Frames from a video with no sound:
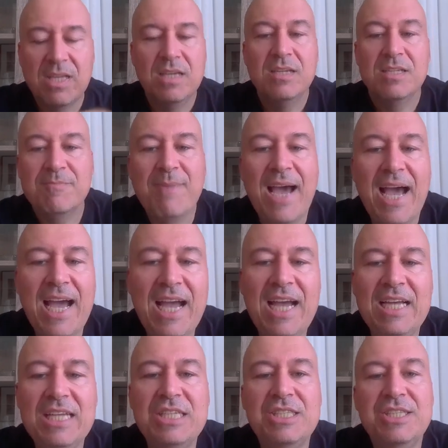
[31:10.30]

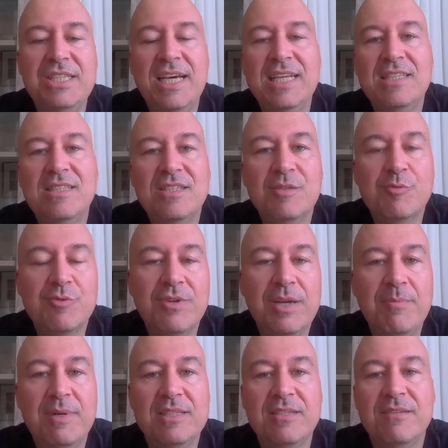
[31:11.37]
smash that
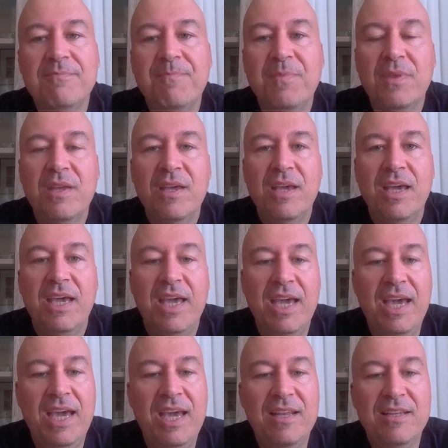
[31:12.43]
subscribe button,
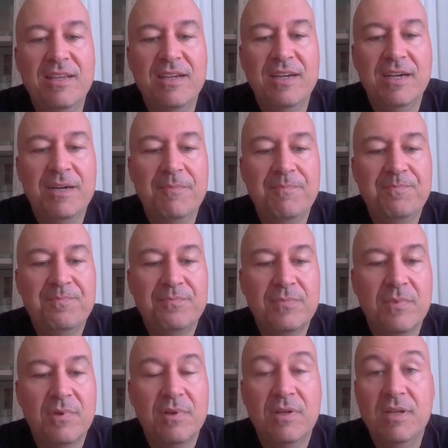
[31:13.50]
and
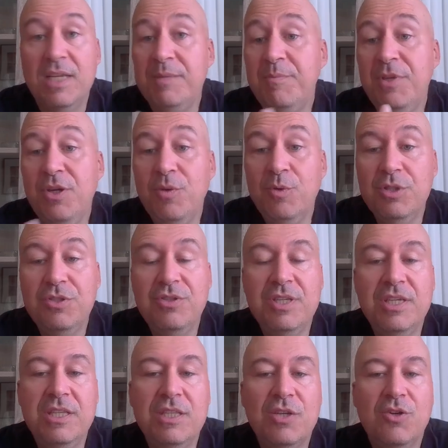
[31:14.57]
let me know what you
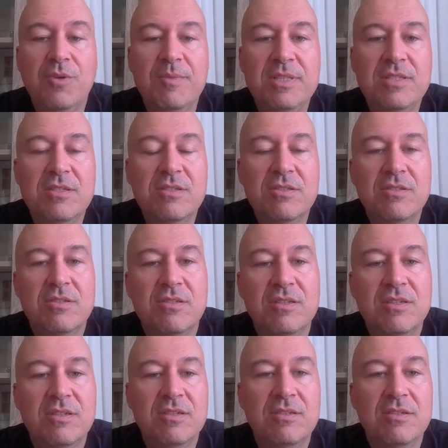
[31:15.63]
think in the comments.
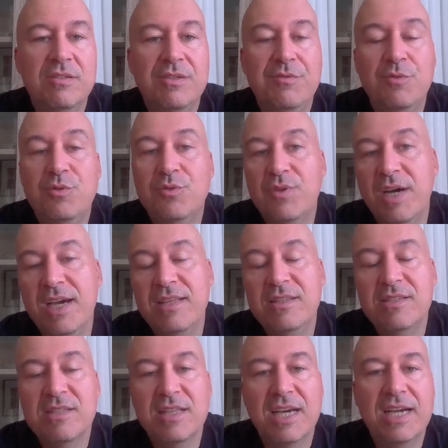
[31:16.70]
If you try
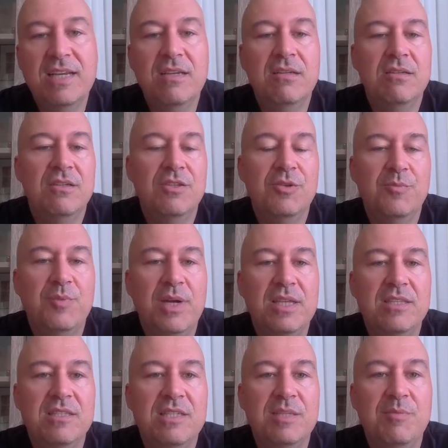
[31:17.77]
this line in your
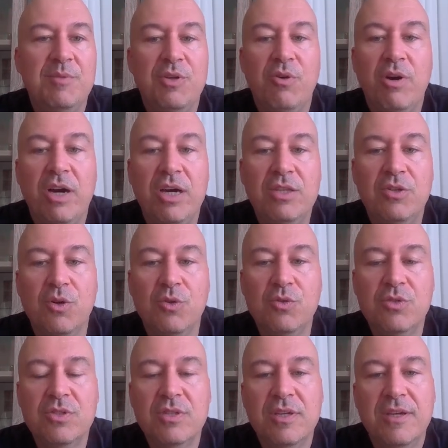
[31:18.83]
practice, let me know how it
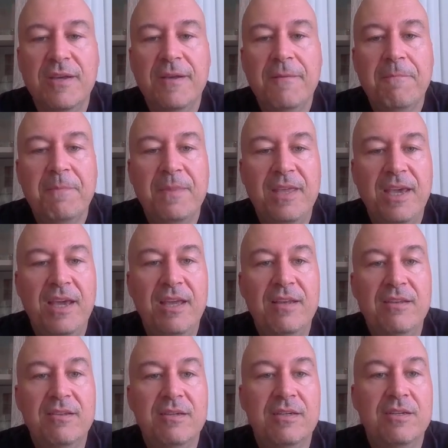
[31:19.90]
goes,
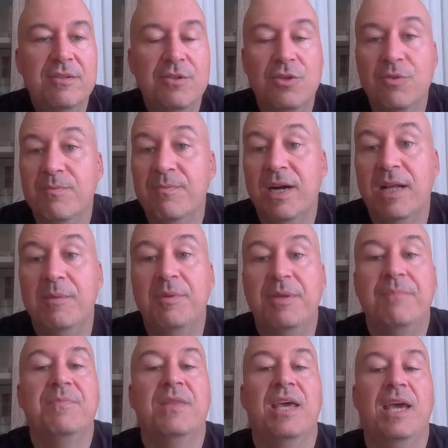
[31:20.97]
and I'll be
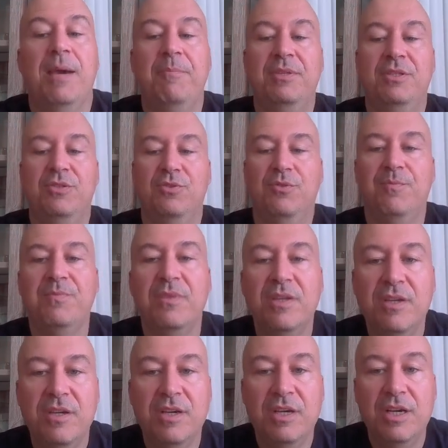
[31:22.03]
happy to
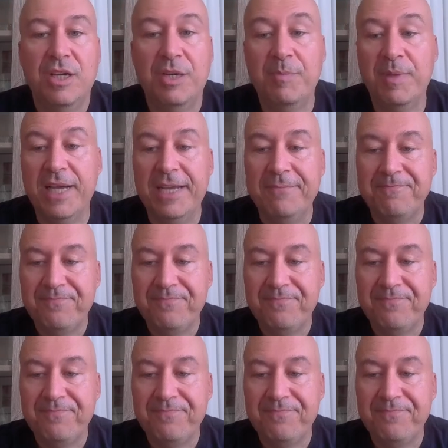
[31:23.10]
reply.